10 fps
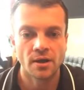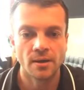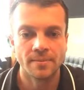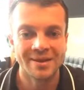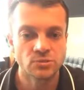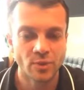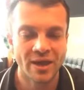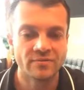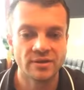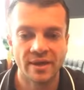because we
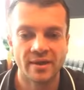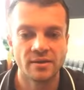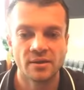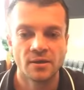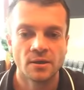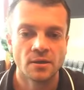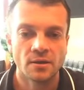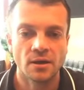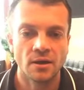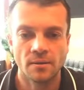haven't had
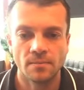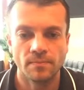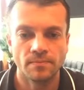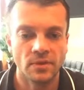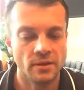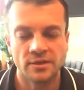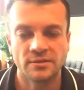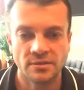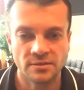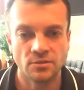
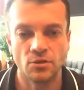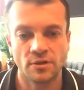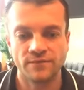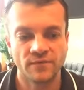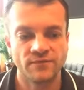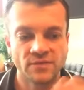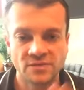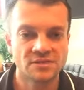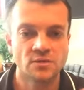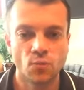Look, if the
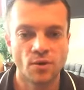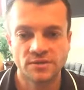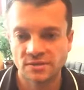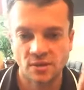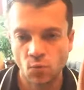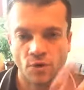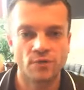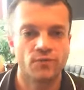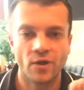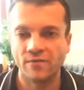system works, it's going to work
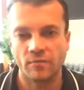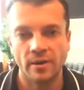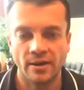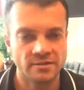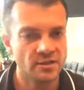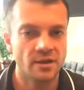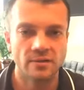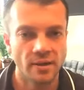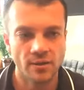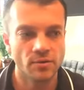for everybody. It's not
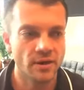like, okay,